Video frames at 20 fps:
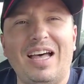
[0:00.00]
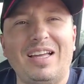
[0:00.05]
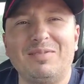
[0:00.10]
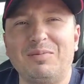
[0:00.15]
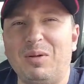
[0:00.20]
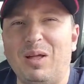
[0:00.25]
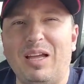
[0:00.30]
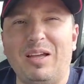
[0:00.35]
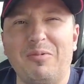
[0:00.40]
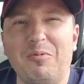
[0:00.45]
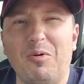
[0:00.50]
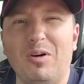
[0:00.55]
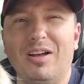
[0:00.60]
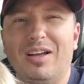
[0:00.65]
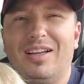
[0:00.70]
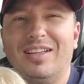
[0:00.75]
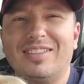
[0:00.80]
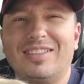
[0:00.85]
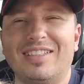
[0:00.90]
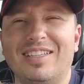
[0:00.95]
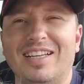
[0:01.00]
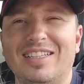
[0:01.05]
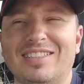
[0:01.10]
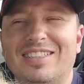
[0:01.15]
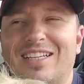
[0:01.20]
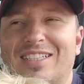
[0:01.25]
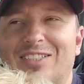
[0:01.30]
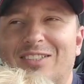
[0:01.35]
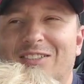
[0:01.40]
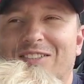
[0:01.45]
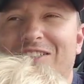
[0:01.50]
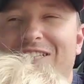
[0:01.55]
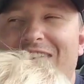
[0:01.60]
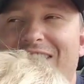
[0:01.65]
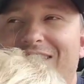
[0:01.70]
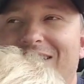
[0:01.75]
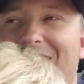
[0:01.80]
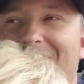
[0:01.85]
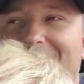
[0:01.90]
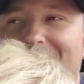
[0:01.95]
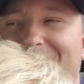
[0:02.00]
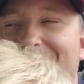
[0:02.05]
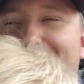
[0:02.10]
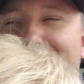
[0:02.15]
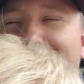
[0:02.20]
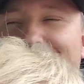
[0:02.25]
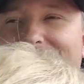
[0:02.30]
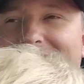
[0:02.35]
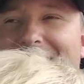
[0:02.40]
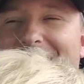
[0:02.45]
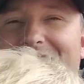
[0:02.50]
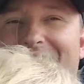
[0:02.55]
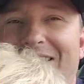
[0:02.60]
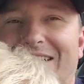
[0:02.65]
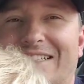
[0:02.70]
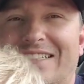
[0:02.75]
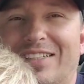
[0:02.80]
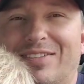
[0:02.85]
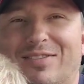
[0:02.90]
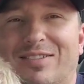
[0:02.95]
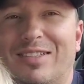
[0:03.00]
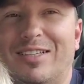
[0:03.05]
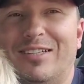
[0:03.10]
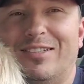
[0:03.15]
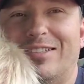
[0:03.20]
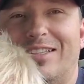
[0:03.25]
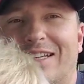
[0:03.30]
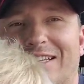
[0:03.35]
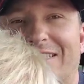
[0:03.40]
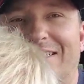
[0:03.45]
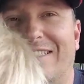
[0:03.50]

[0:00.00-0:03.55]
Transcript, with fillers: I'm like, what? Today's National Snake Day. I didn't even know that